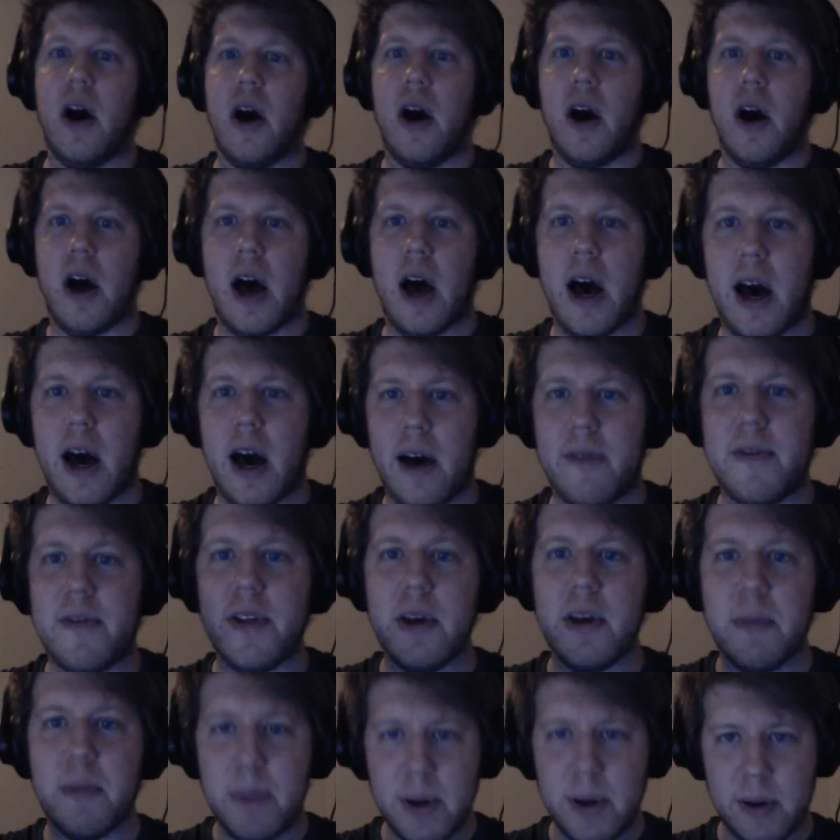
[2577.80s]
have the
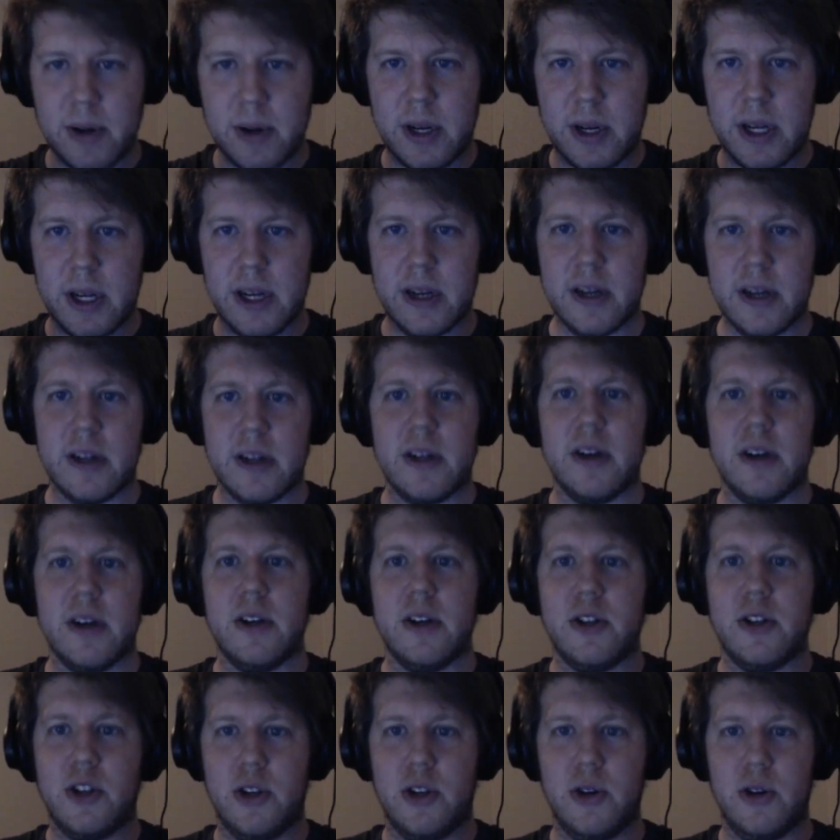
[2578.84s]
ability
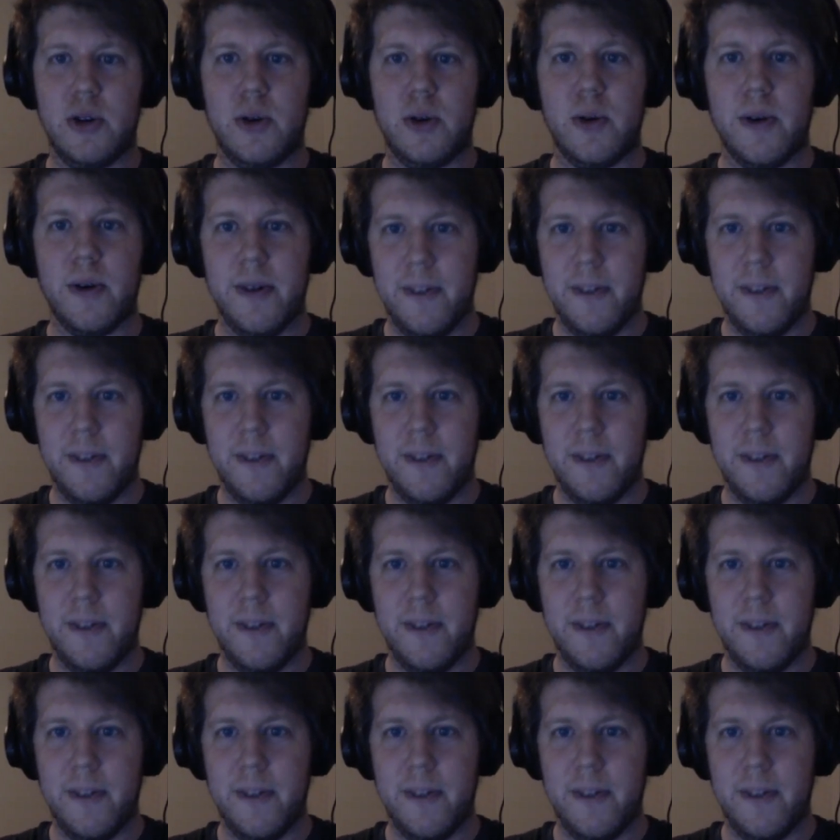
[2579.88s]
to